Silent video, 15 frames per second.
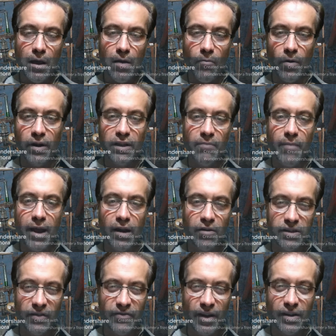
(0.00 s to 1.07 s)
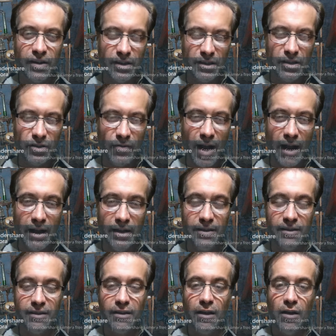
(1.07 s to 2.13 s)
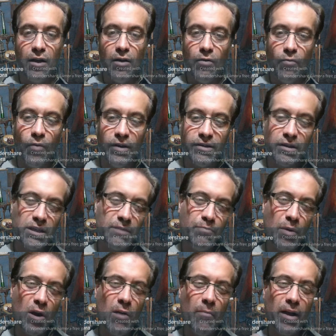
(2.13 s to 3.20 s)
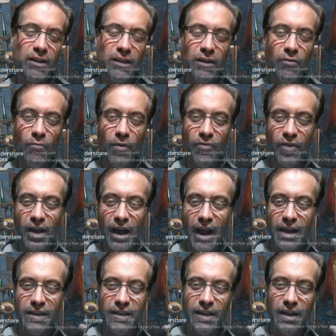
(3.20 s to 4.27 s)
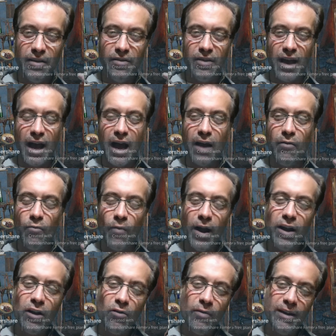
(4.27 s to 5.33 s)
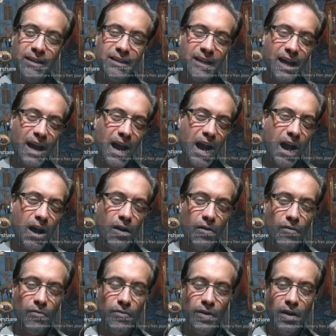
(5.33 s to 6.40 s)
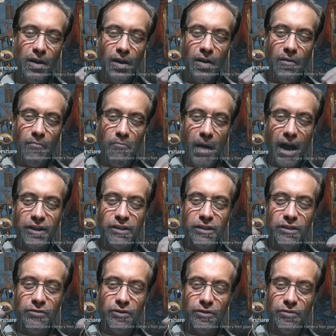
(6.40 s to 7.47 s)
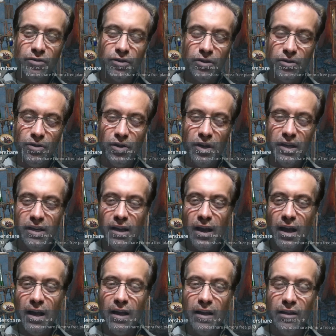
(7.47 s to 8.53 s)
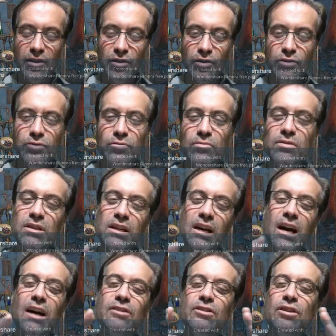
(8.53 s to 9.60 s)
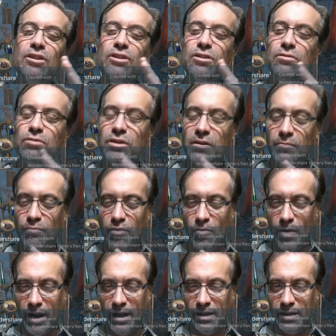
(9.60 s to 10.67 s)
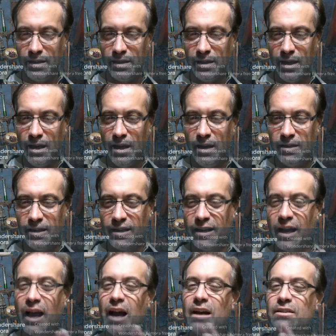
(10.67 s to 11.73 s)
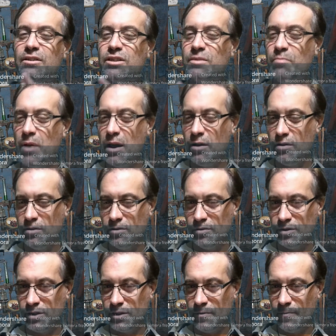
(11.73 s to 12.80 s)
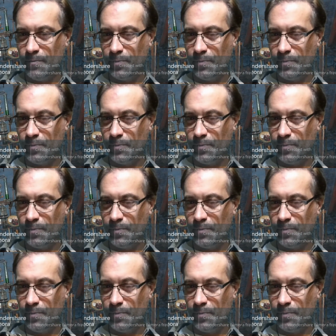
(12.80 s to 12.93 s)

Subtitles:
one of the makers of Dungeons and Dragons, was experimenting with the idea that when you're in town, magic users could lose constitution points to cast spells.